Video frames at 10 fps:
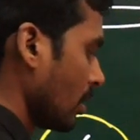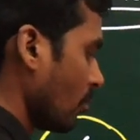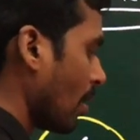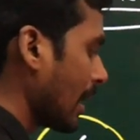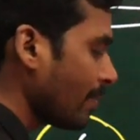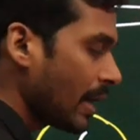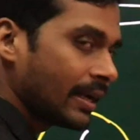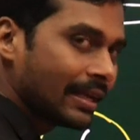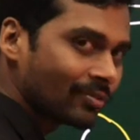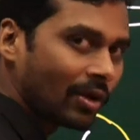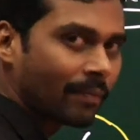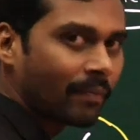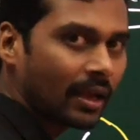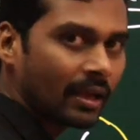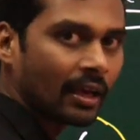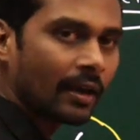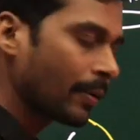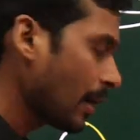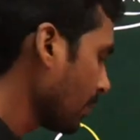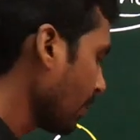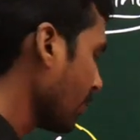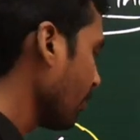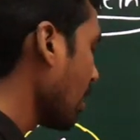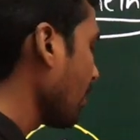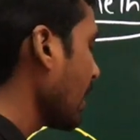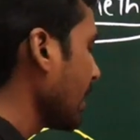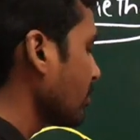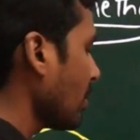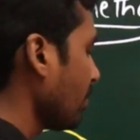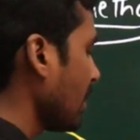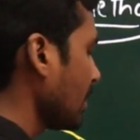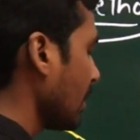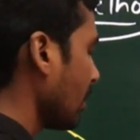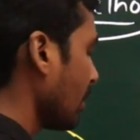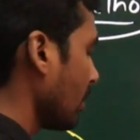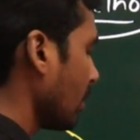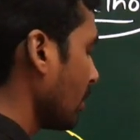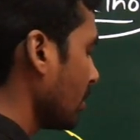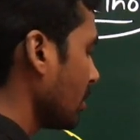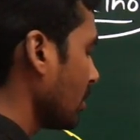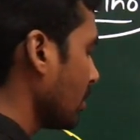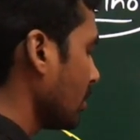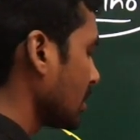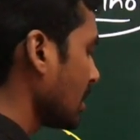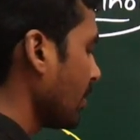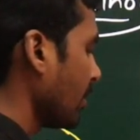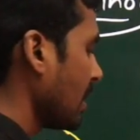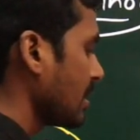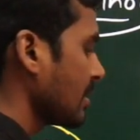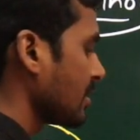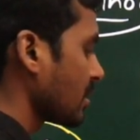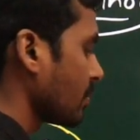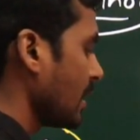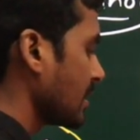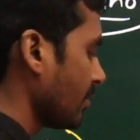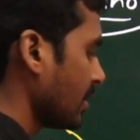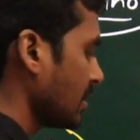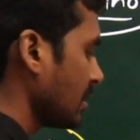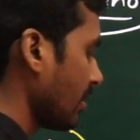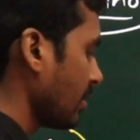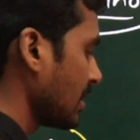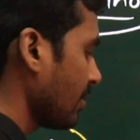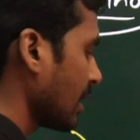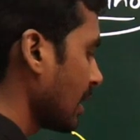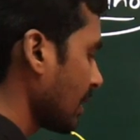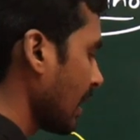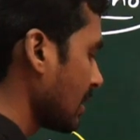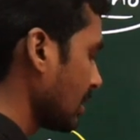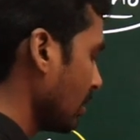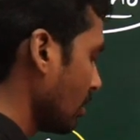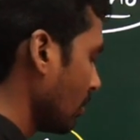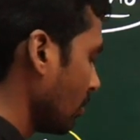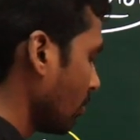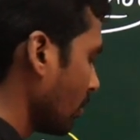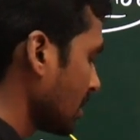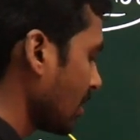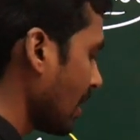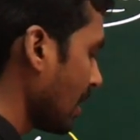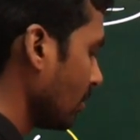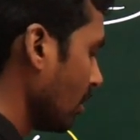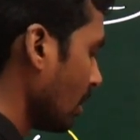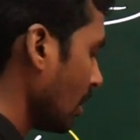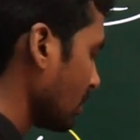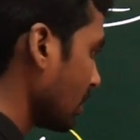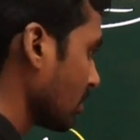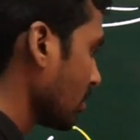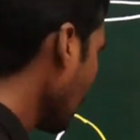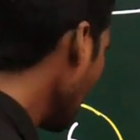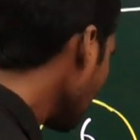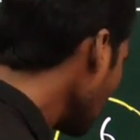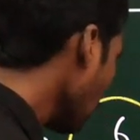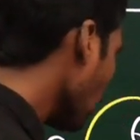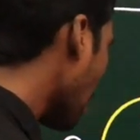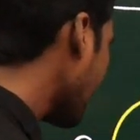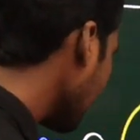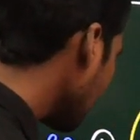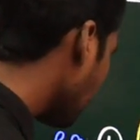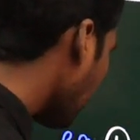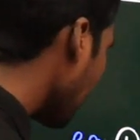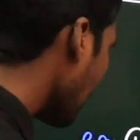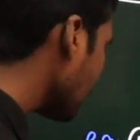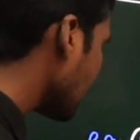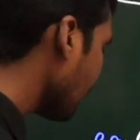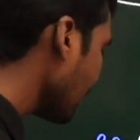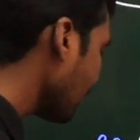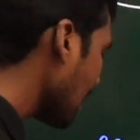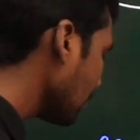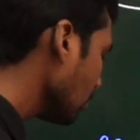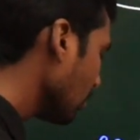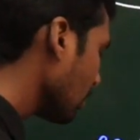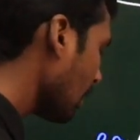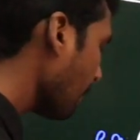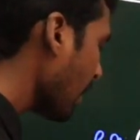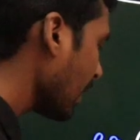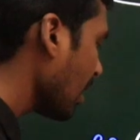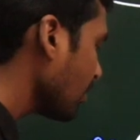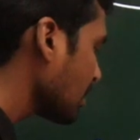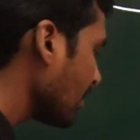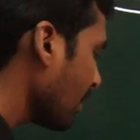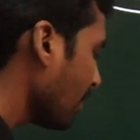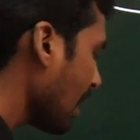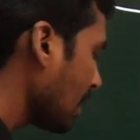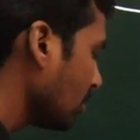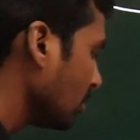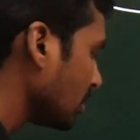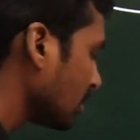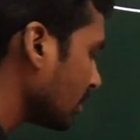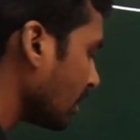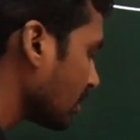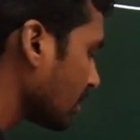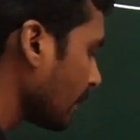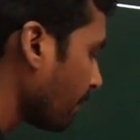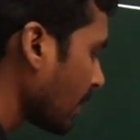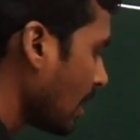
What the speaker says: 1 minus 1 by a prime number. 1 minus 1 by 7 means that 6 by 7. 7 get cancelled. What is the value? 6. So what is pi of 7 value? The pi of 7 value is 6.